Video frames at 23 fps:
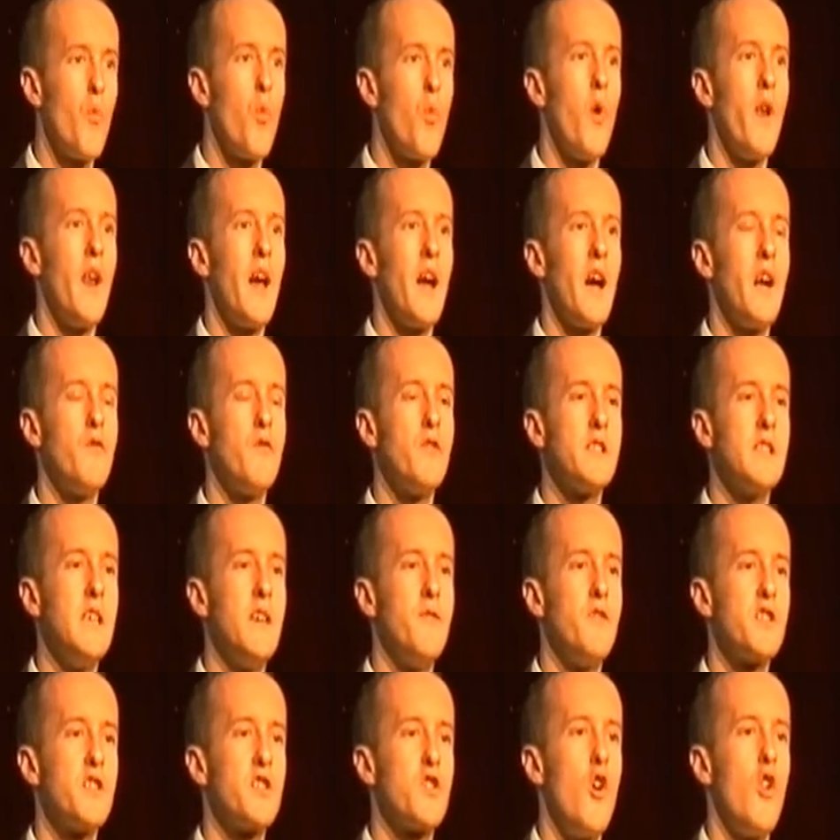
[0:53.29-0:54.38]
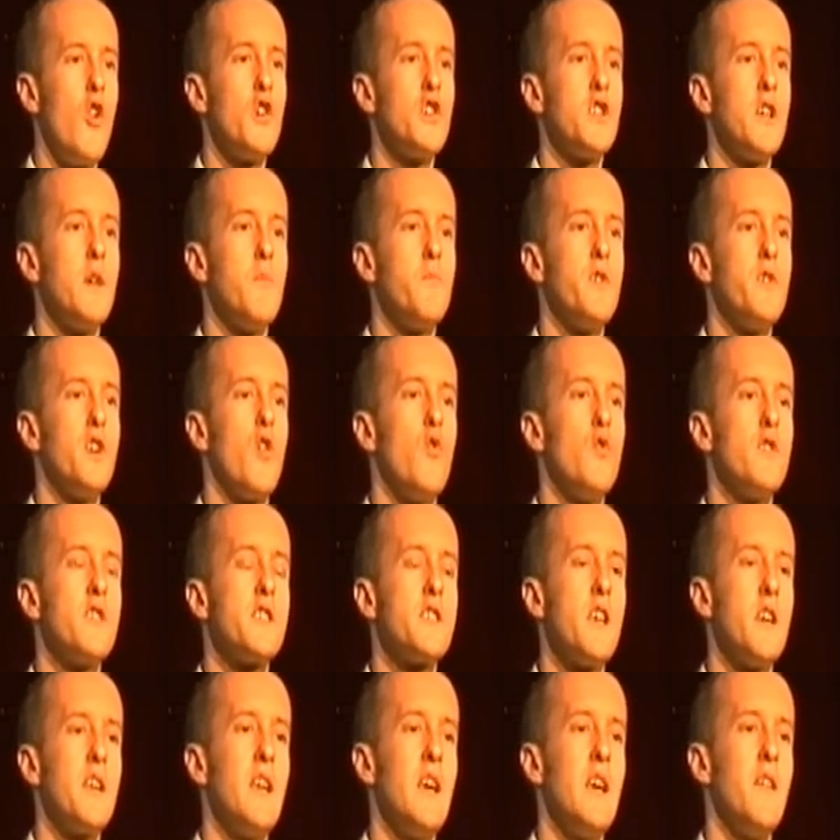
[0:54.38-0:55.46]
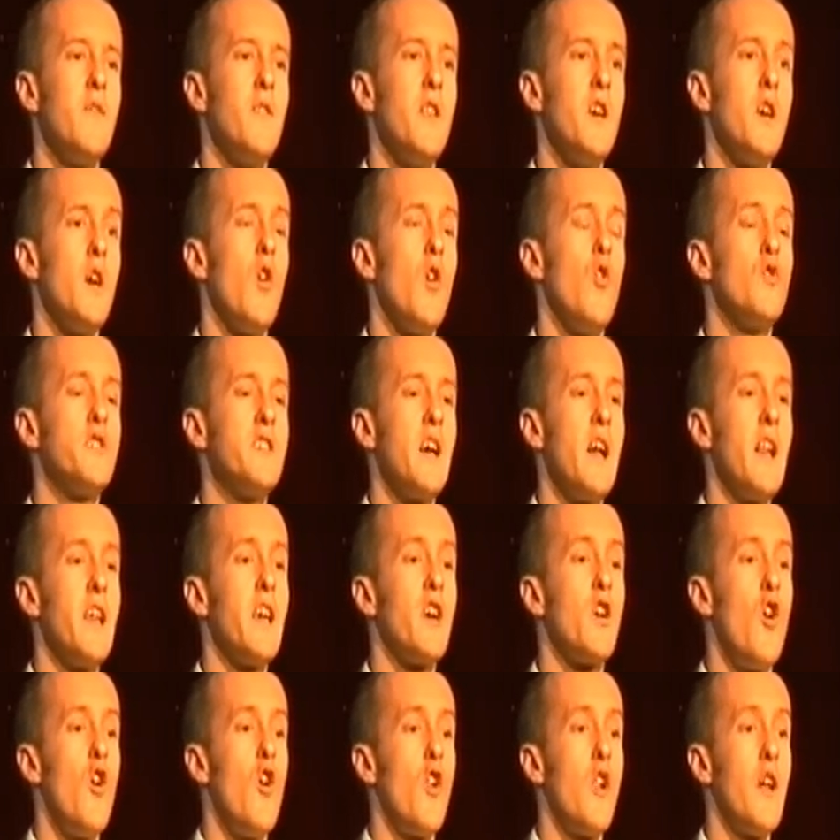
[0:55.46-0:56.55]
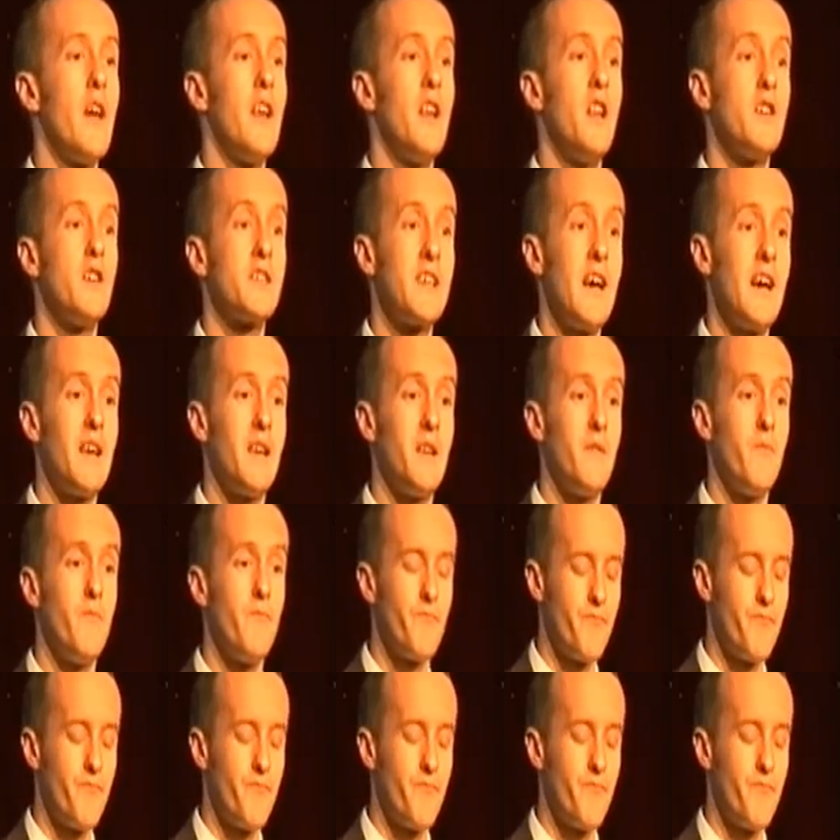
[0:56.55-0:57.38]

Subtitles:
when I had received a scholarship to go and study in the Hotel École in Lausanne.